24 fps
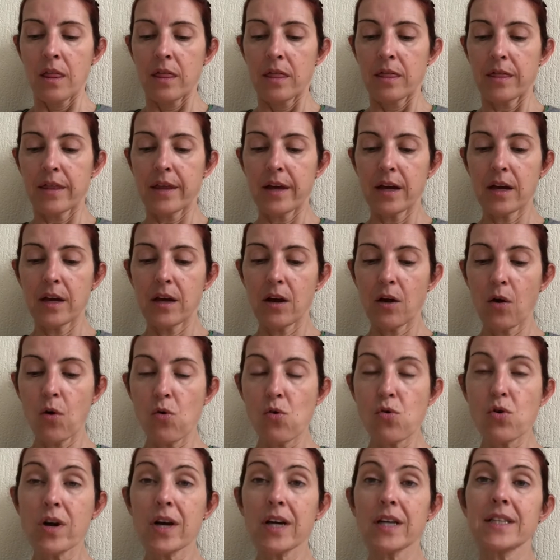The
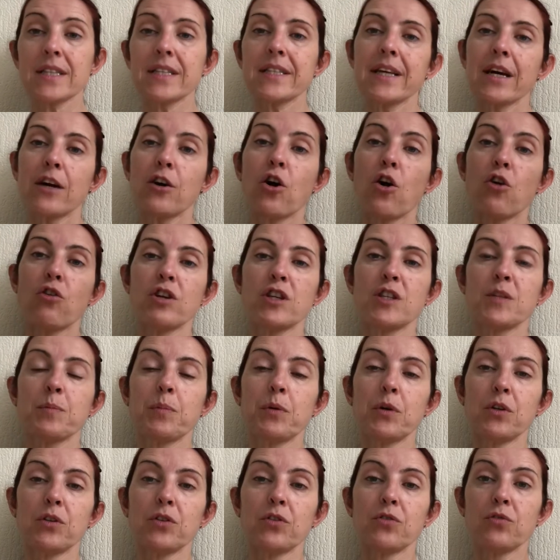organs that
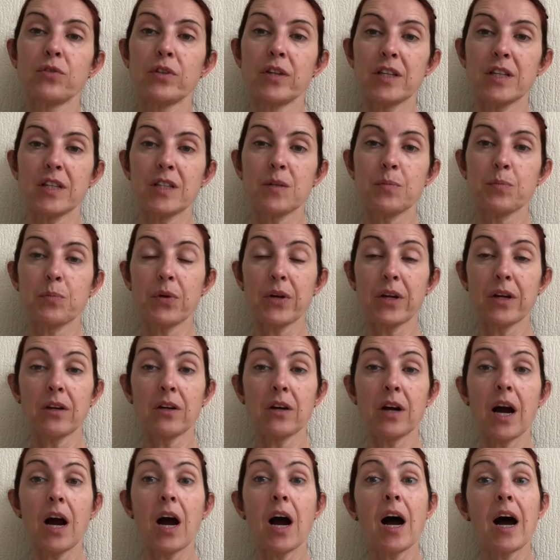correspond to the spring
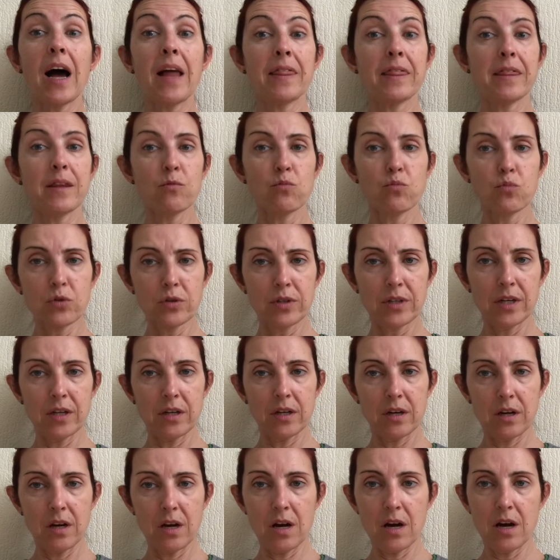and the wood
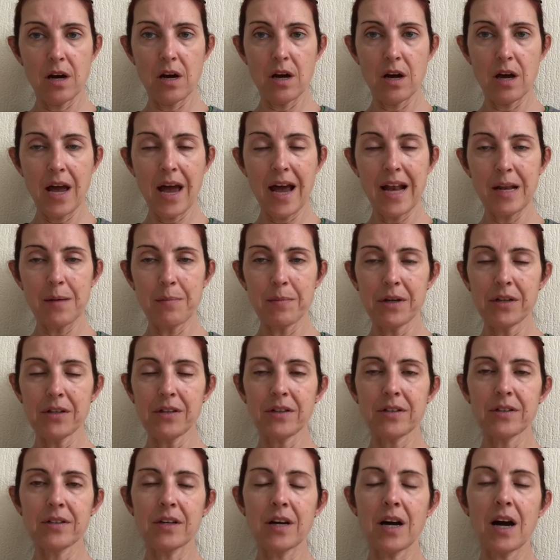
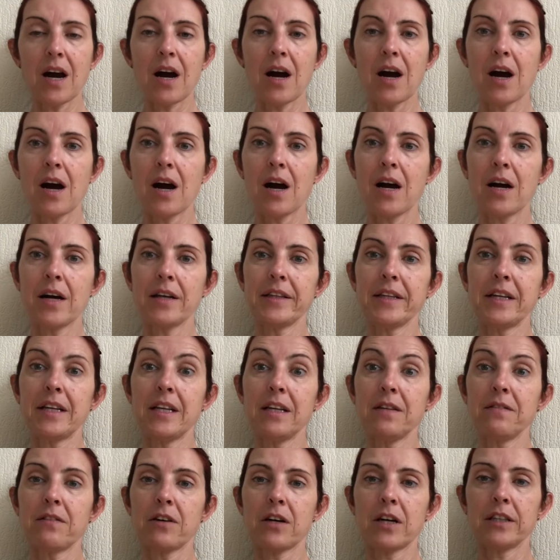element are the
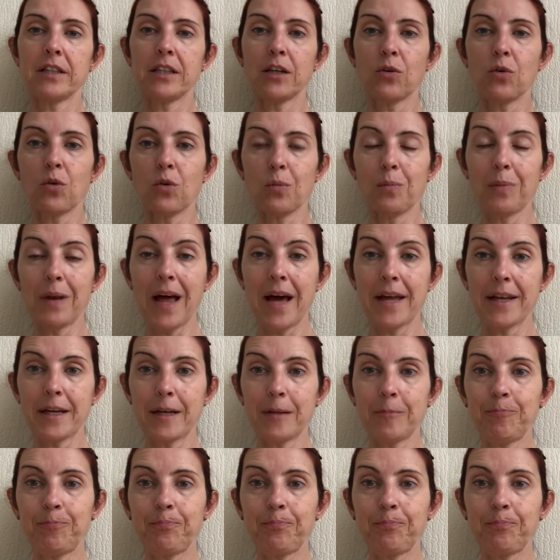liver and the gallbladder.